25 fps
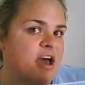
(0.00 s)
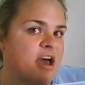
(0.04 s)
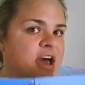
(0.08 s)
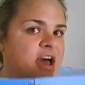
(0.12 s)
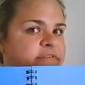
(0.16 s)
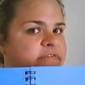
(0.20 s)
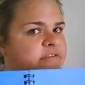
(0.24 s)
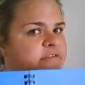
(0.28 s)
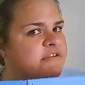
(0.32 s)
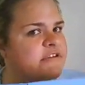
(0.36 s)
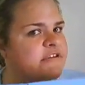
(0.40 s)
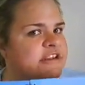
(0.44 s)

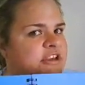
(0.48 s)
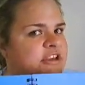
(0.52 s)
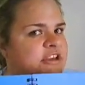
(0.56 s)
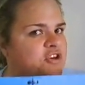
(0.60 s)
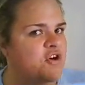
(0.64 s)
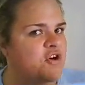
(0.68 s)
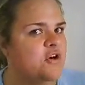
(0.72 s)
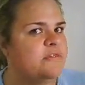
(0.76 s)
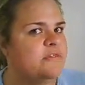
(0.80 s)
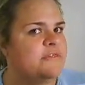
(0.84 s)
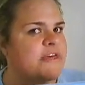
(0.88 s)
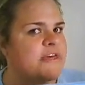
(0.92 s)
I've already
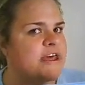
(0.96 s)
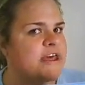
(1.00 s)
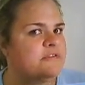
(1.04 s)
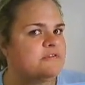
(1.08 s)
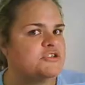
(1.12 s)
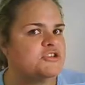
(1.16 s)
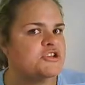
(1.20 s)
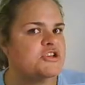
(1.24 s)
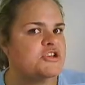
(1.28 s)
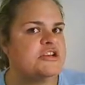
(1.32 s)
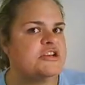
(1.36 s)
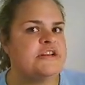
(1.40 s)
got that
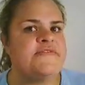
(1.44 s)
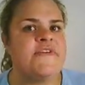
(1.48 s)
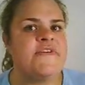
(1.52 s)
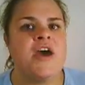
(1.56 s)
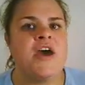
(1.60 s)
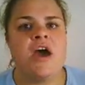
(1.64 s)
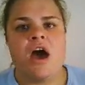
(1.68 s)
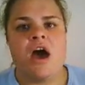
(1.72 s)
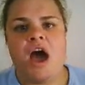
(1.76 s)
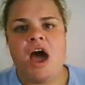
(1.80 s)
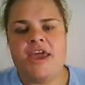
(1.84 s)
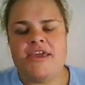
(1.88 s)
alternative.
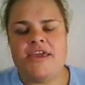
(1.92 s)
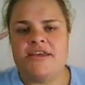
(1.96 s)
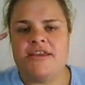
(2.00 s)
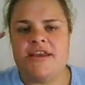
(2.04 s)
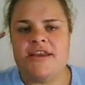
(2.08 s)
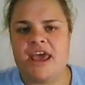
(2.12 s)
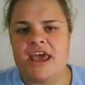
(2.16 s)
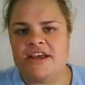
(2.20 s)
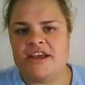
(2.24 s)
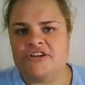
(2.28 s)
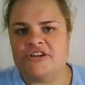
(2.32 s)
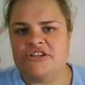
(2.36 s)
I
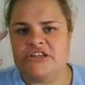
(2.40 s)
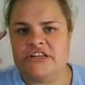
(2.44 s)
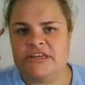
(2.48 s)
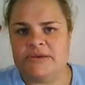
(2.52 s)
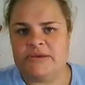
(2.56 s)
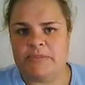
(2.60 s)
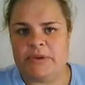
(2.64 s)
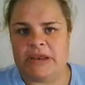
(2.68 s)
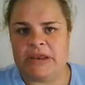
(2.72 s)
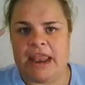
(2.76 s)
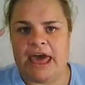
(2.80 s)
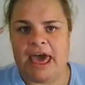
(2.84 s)
can
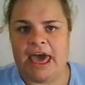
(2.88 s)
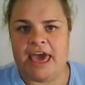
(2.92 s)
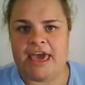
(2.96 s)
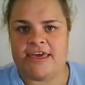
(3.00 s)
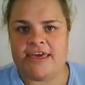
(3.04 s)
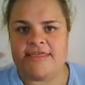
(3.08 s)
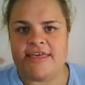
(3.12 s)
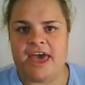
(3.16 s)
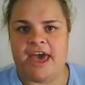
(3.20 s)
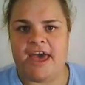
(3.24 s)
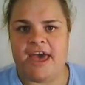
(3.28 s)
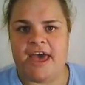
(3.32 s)
actually
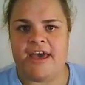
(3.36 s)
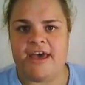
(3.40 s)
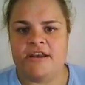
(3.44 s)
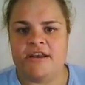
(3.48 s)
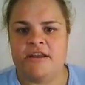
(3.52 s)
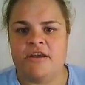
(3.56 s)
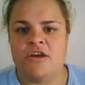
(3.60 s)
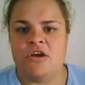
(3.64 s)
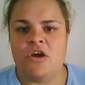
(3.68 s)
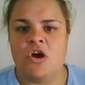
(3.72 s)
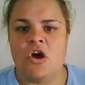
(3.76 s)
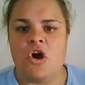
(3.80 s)
play
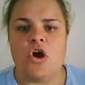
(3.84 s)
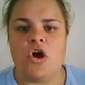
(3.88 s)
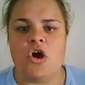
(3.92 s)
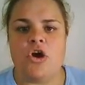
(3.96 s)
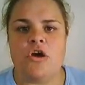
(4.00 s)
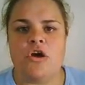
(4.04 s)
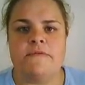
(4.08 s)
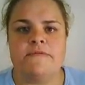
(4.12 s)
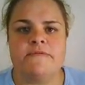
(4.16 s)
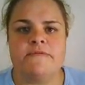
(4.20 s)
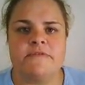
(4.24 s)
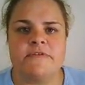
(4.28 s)
that
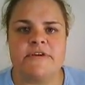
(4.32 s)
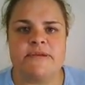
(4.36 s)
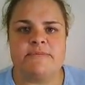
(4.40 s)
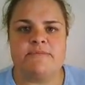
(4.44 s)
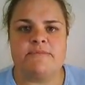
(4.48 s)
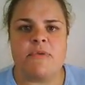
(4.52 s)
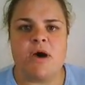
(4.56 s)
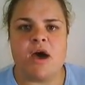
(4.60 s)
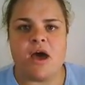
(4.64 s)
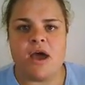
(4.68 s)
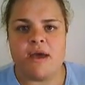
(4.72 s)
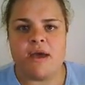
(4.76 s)
over
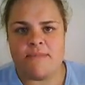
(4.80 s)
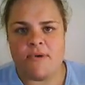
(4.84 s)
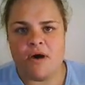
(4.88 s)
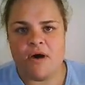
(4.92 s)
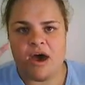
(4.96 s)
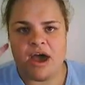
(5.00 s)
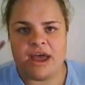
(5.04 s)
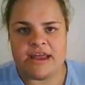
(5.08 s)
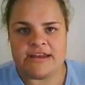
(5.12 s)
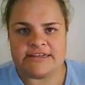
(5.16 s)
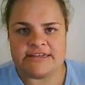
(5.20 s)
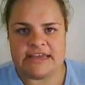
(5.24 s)
in my
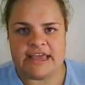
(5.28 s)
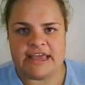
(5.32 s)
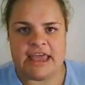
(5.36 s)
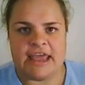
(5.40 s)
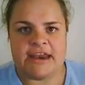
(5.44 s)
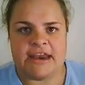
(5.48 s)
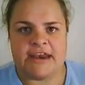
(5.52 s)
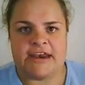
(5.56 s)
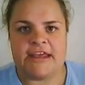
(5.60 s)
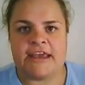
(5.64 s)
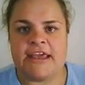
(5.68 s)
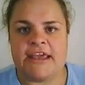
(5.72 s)
mind
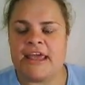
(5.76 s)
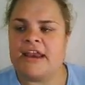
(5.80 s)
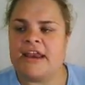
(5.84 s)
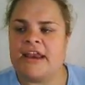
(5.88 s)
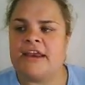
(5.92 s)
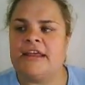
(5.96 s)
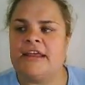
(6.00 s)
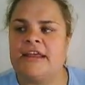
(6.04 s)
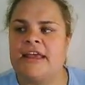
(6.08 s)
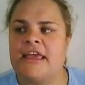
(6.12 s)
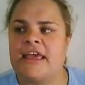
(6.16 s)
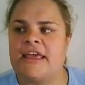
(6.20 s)
again and
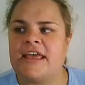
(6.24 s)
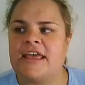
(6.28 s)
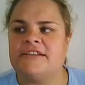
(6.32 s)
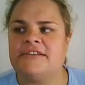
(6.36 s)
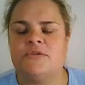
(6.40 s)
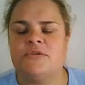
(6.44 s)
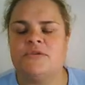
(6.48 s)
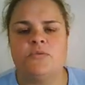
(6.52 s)
again and again.